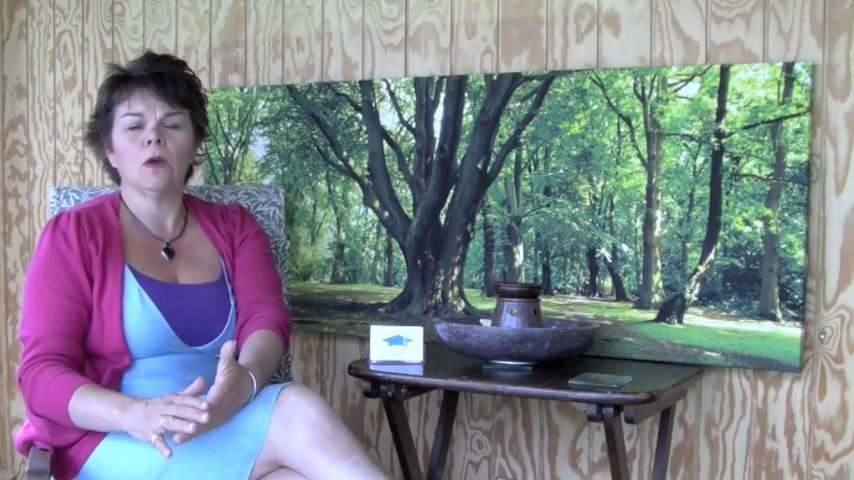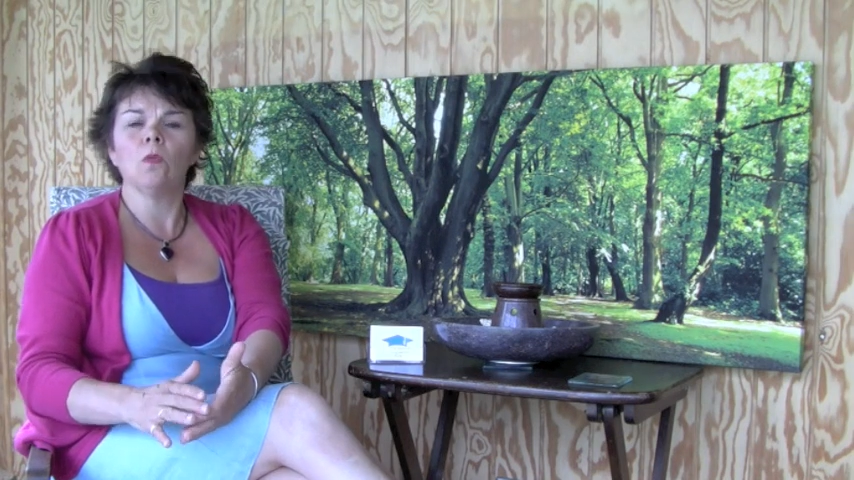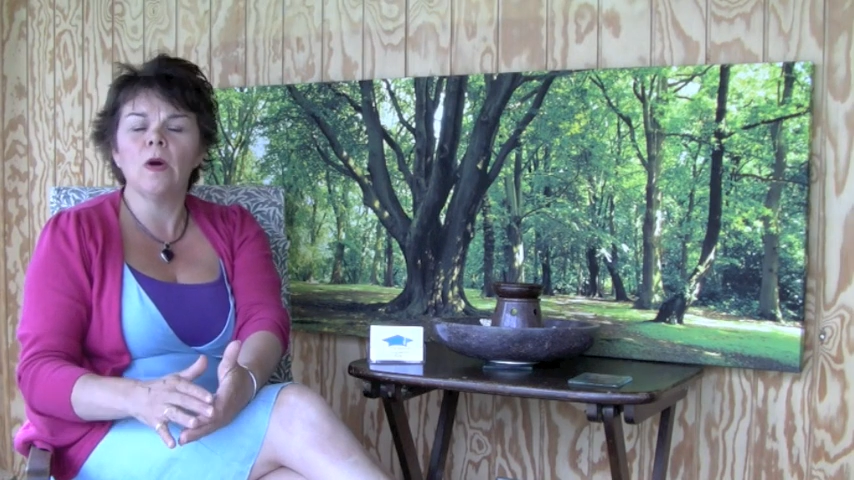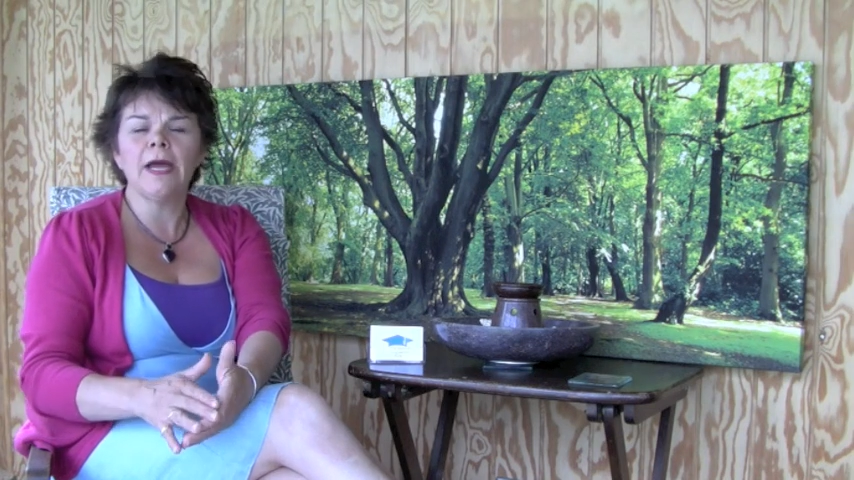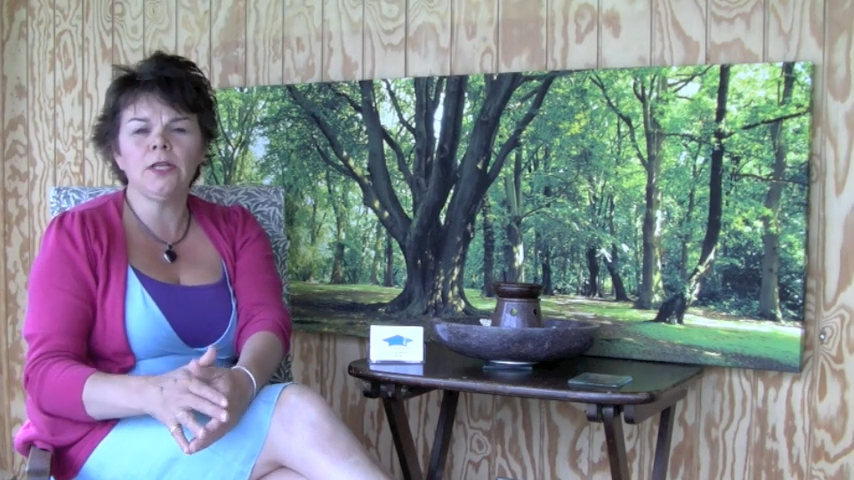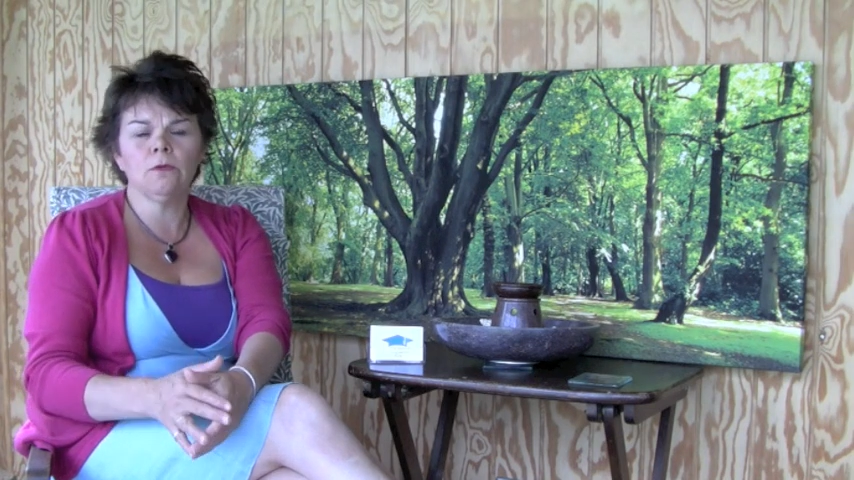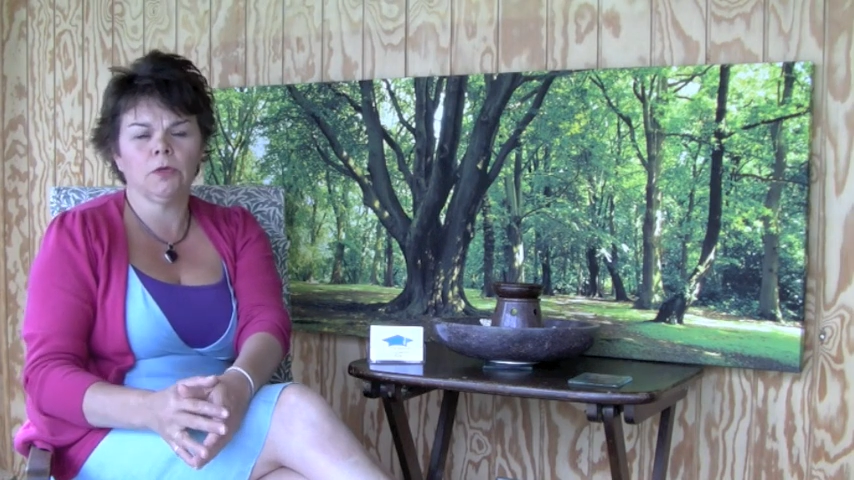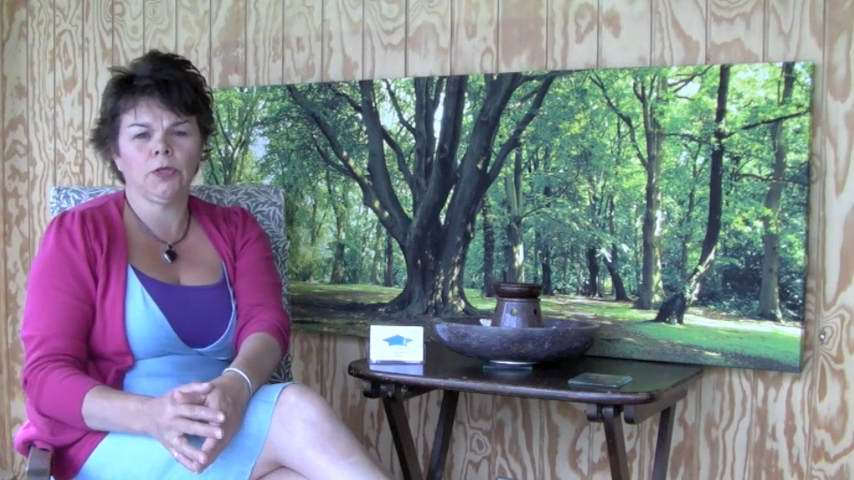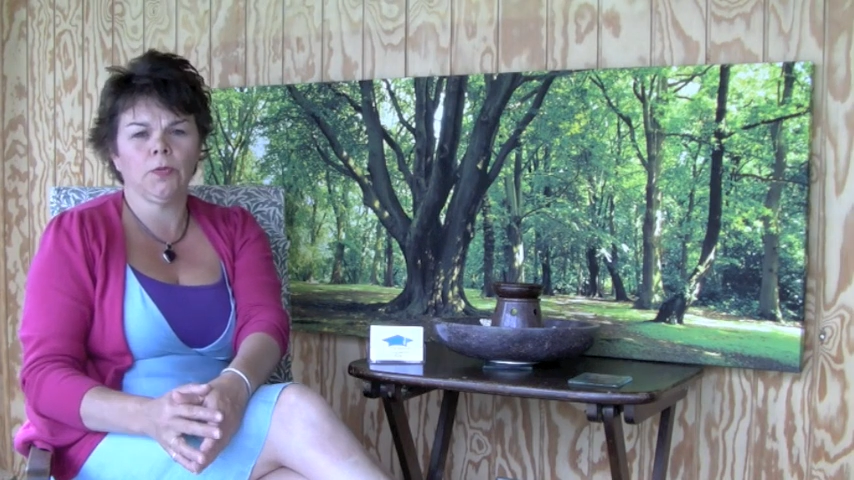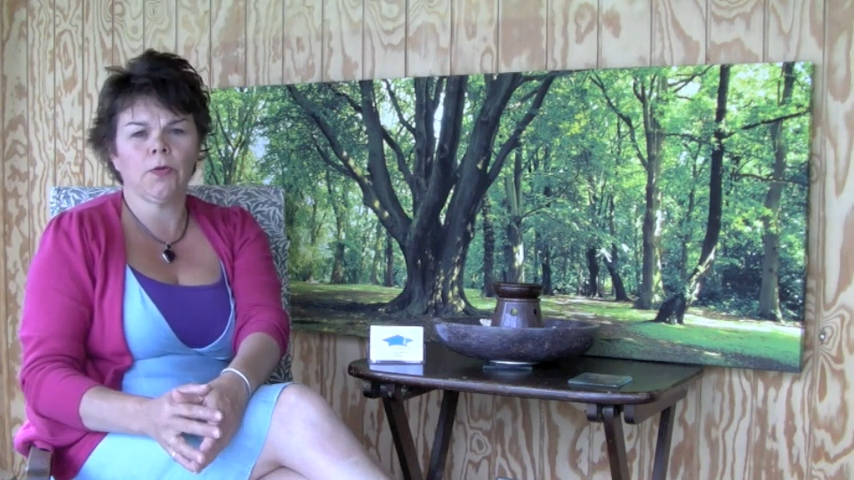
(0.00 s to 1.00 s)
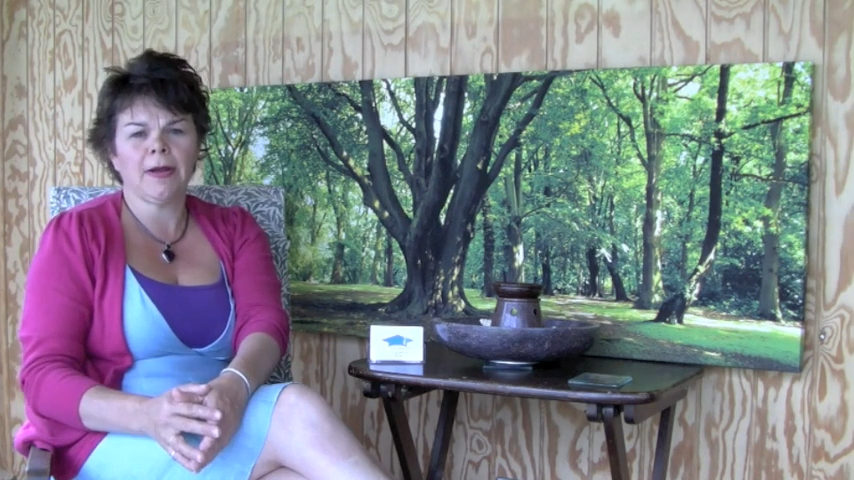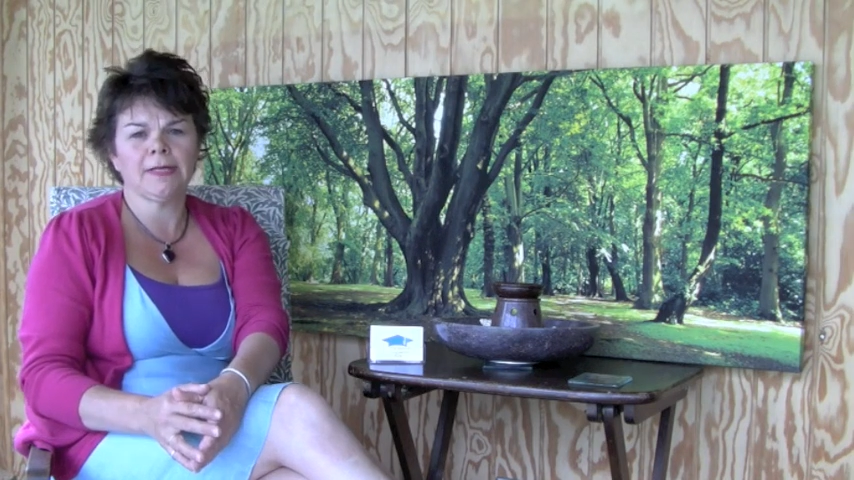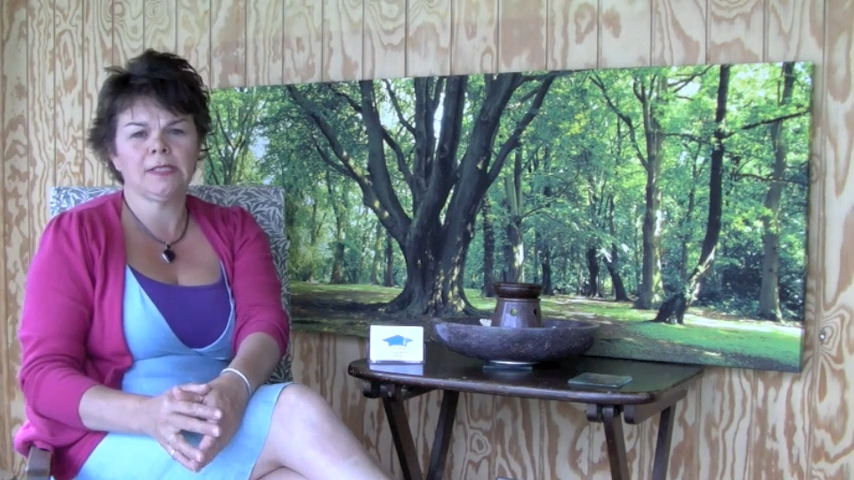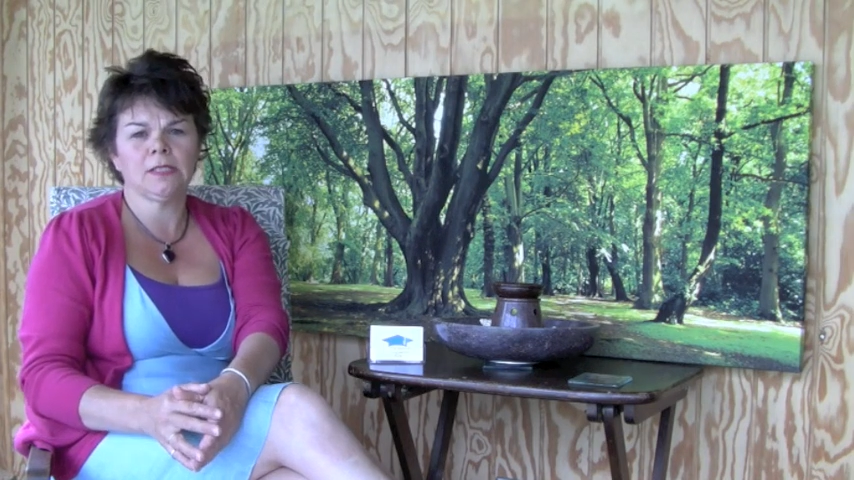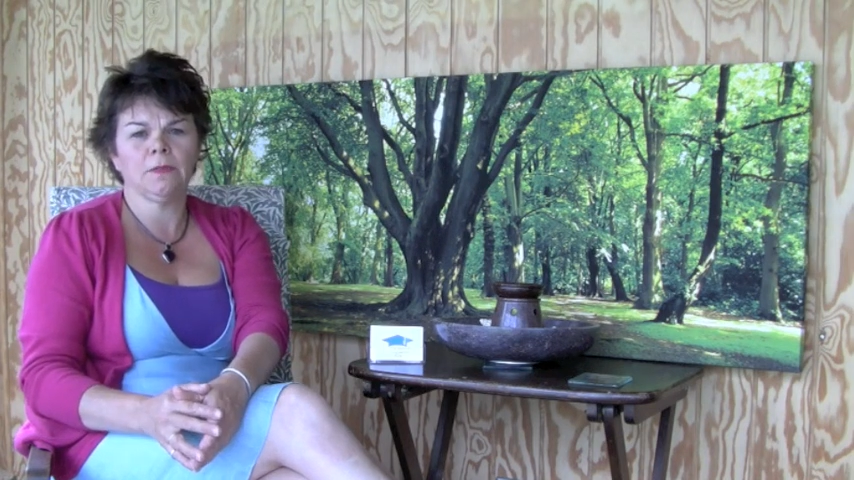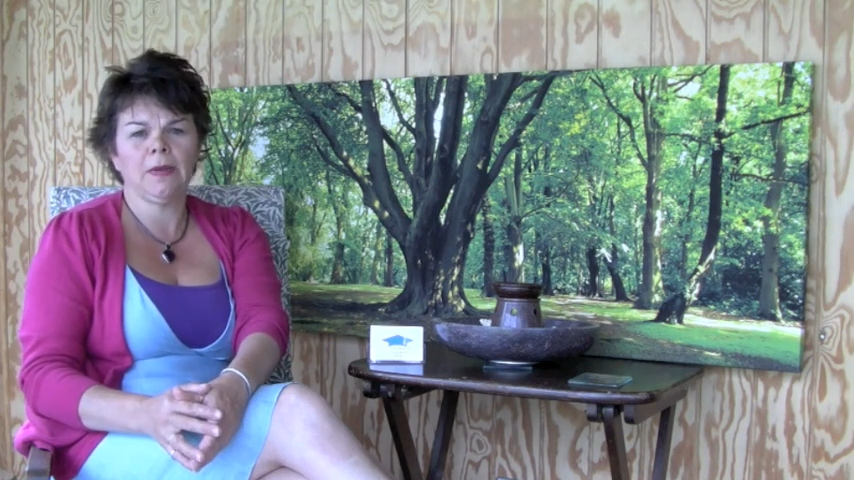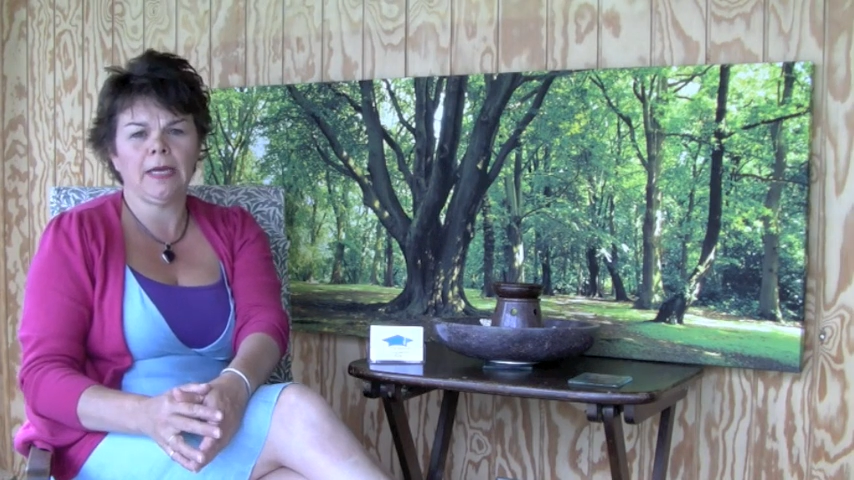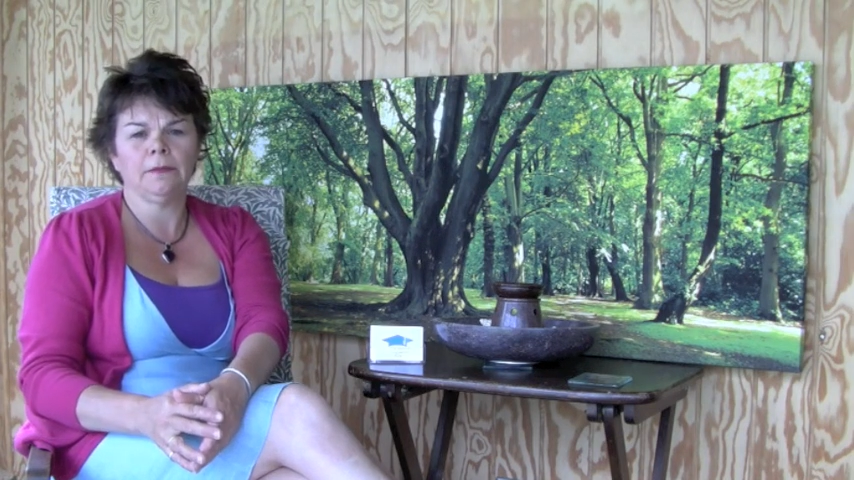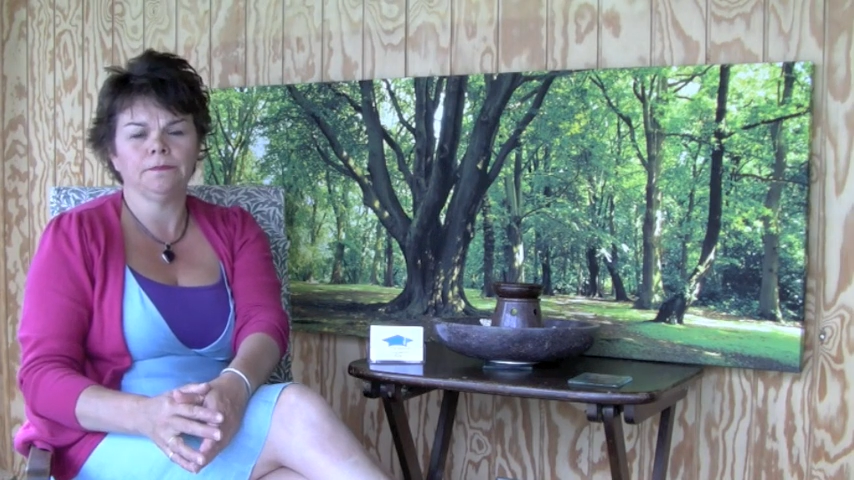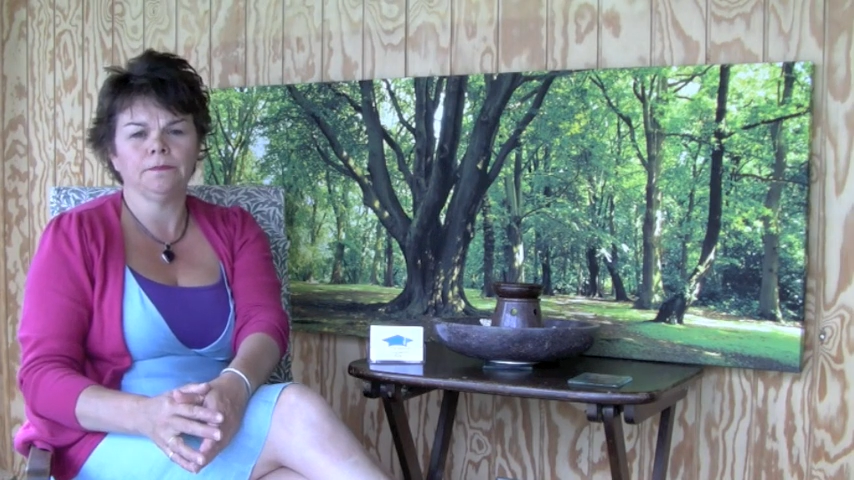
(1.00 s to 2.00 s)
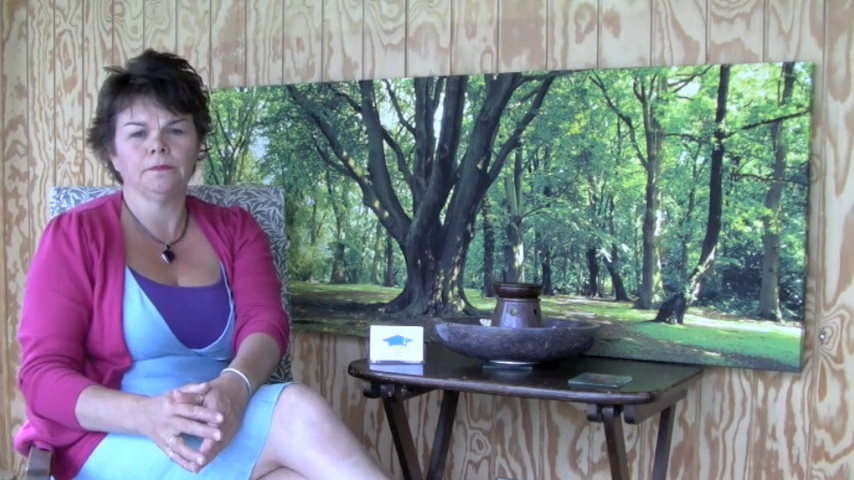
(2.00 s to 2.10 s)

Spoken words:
where do you want your practice to be.